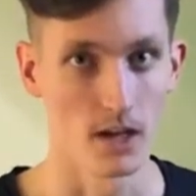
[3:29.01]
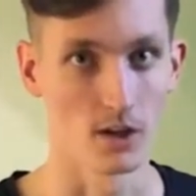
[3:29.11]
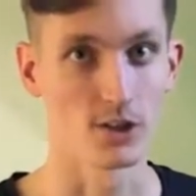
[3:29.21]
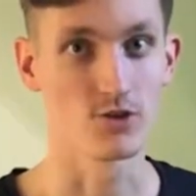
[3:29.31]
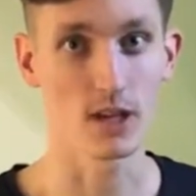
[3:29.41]

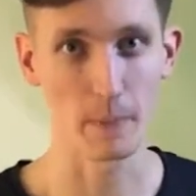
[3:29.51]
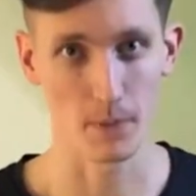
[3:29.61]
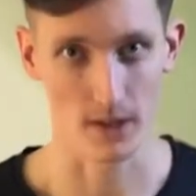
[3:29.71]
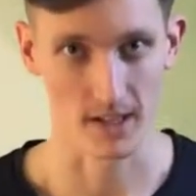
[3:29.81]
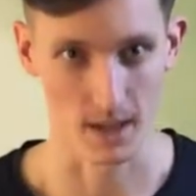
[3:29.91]
Now the tricky
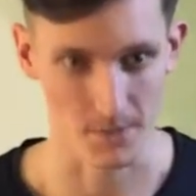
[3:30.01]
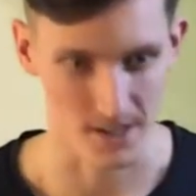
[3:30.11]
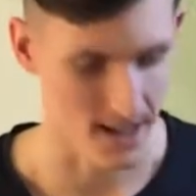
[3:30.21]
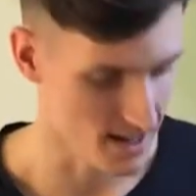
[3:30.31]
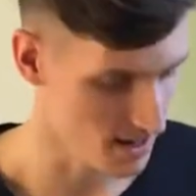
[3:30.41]
part
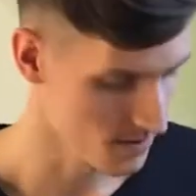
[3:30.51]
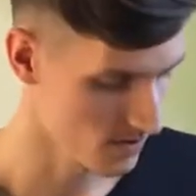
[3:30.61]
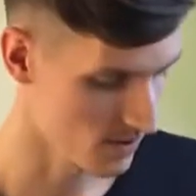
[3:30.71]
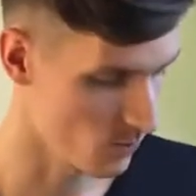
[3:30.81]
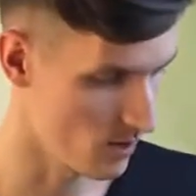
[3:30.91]
comes in
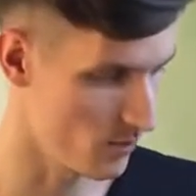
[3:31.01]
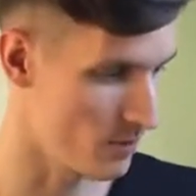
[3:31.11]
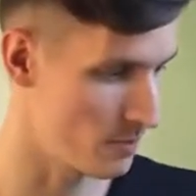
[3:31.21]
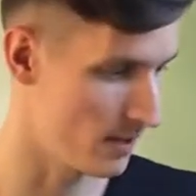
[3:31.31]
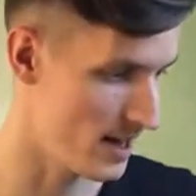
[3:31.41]
when
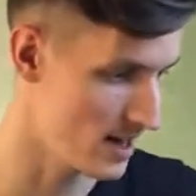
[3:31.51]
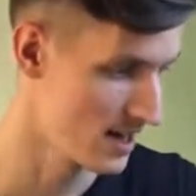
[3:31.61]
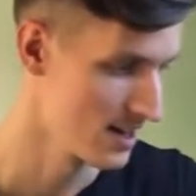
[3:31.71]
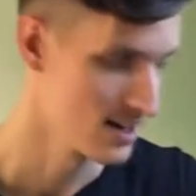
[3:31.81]
we play